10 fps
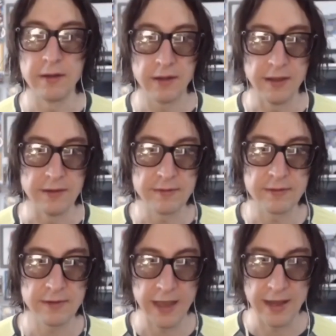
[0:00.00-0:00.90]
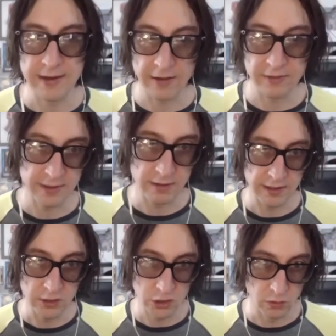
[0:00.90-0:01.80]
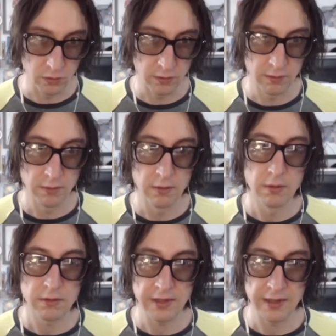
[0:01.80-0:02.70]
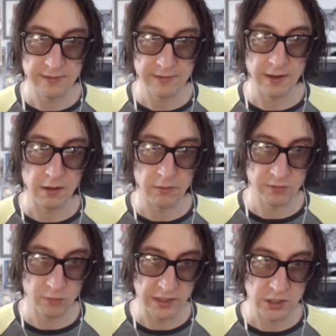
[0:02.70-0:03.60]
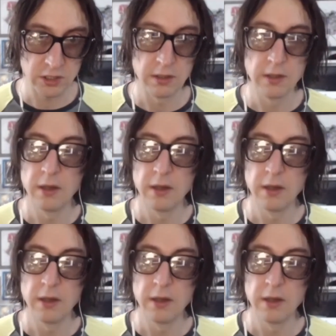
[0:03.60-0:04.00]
is they announced it June, the Intel Switch.